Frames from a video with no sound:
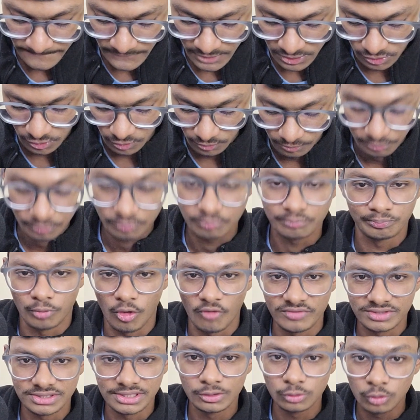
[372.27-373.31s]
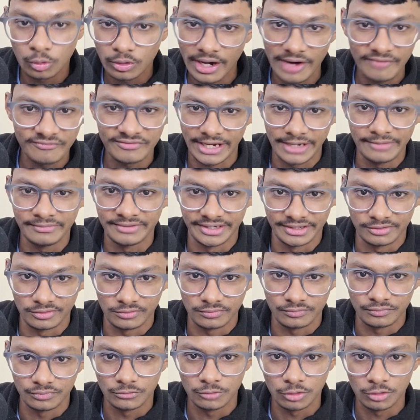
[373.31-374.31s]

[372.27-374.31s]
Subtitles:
so obviously you don't have time right now,